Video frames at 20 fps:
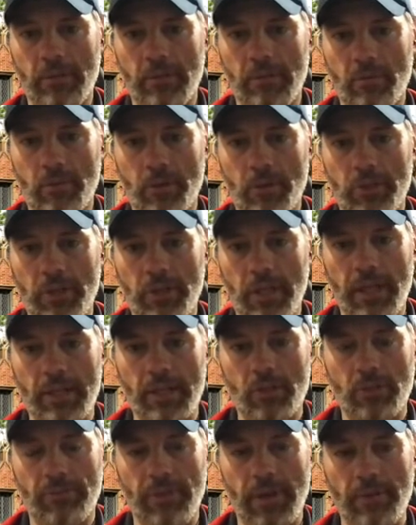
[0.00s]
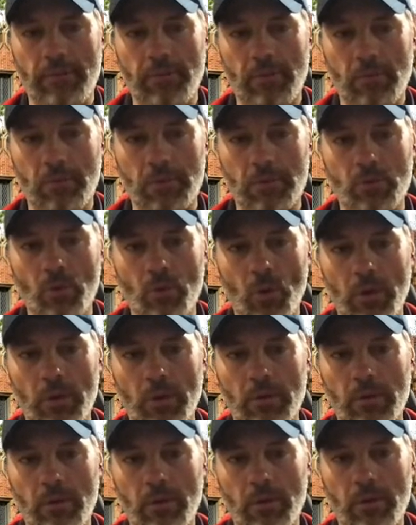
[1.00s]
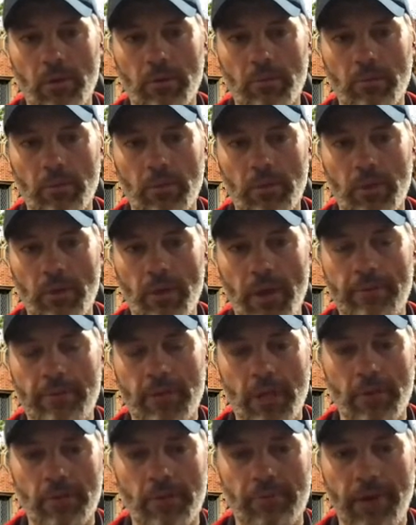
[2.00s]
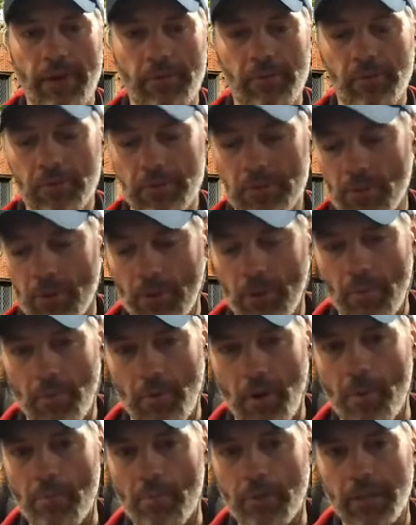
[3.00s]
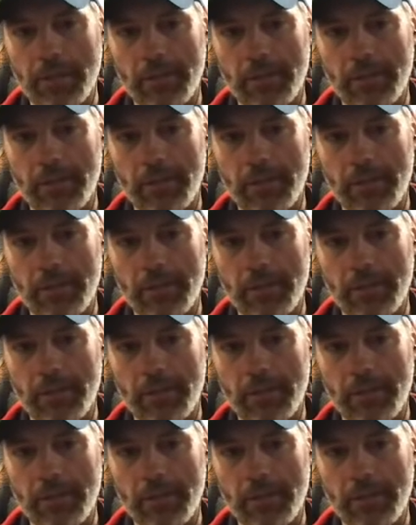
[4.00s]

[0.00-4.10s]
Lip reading: Would you say that's your favorite resort, or do you have another favorite resort on property?